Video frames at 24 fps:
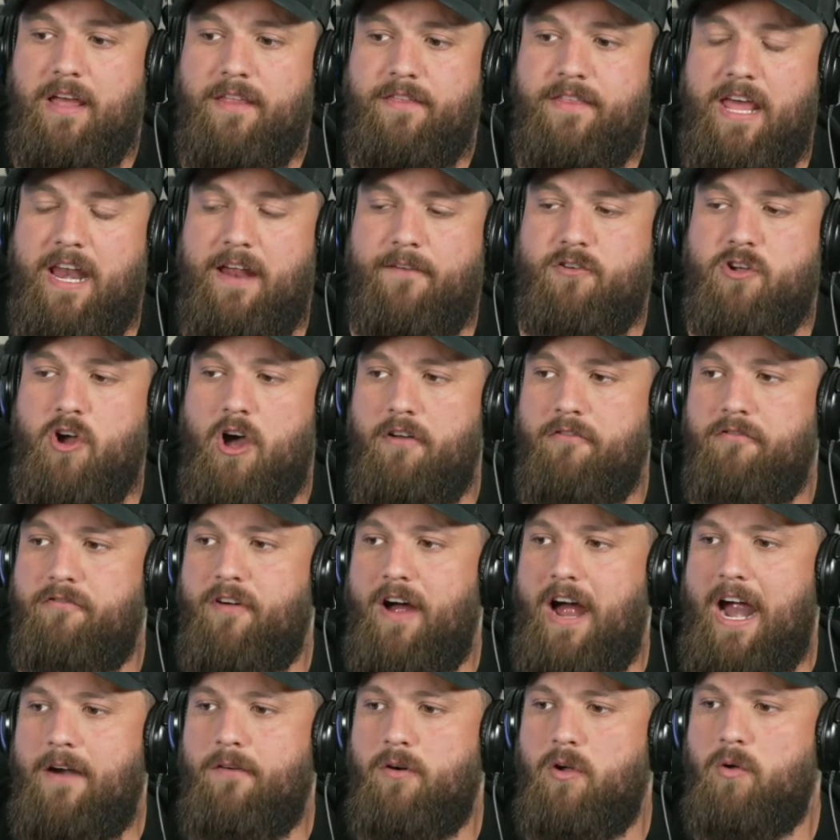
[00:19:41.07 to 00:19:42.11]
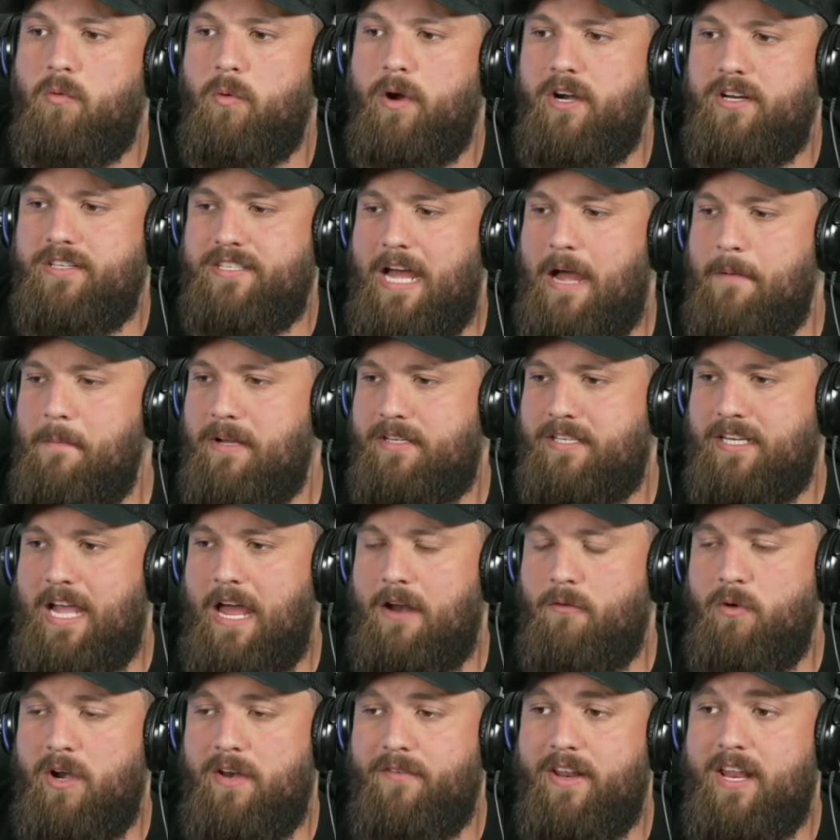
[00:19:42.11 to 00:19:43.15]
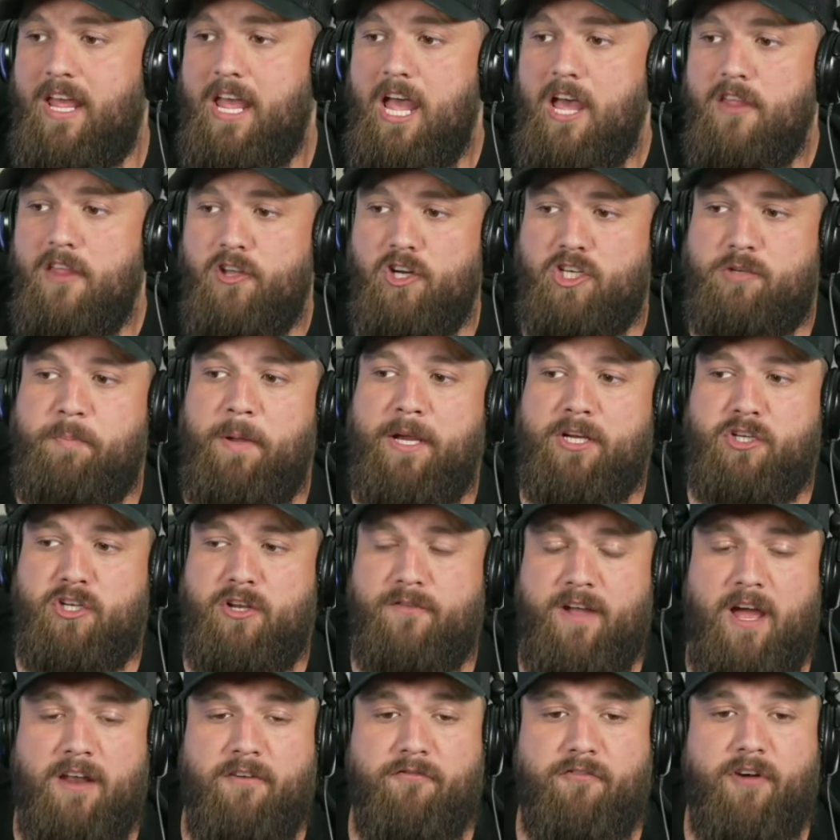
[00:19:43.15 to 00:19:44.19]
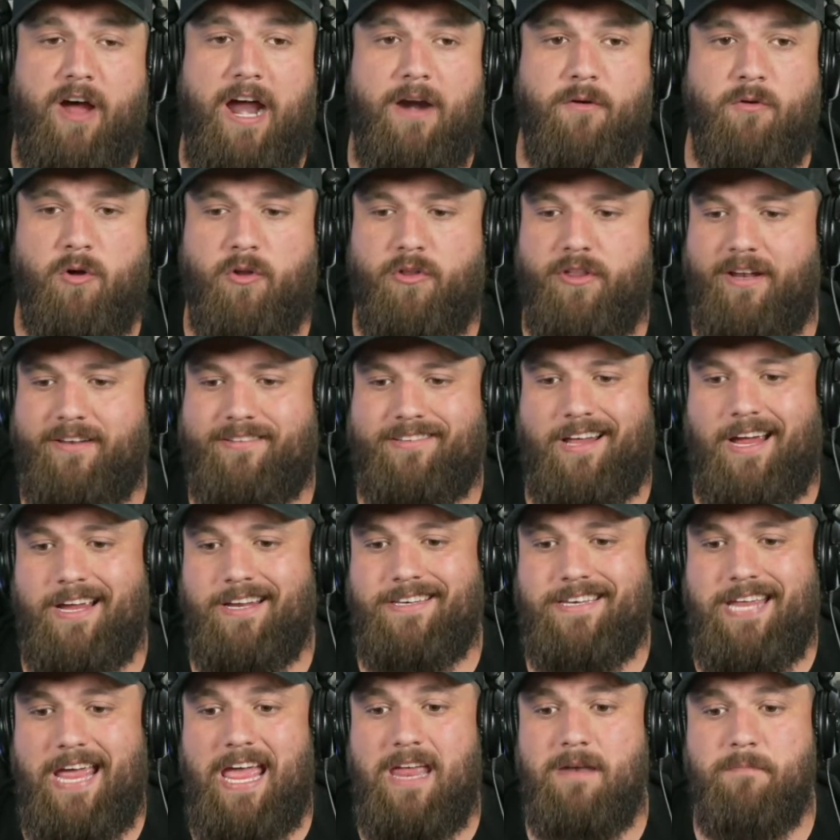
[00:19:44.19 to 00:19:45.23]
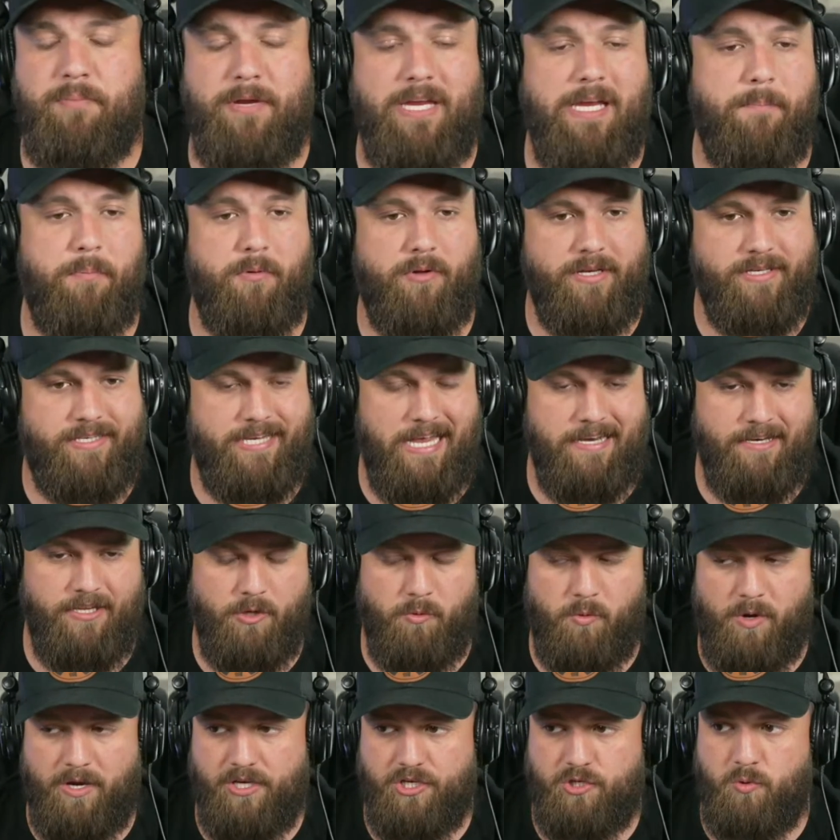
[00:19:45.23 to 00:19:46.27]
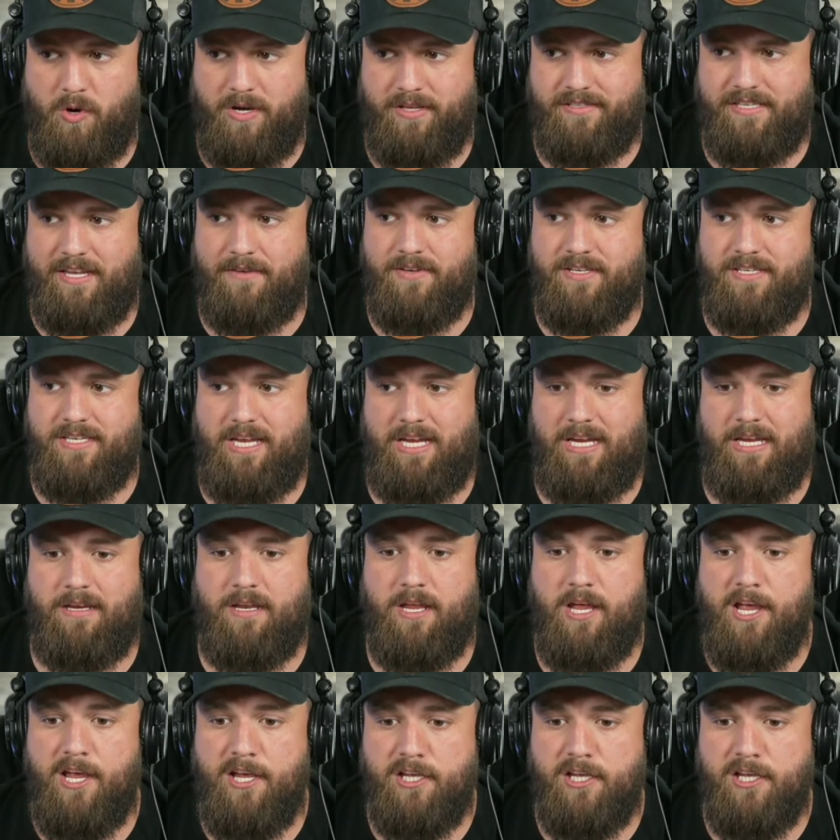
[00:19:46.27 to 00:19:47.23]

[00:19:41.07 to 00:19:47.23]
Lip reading: that have gone viral, whereas I must have gotten rid of it. There's pictures that have gotten viral that's like 10 people attended the one in 2017.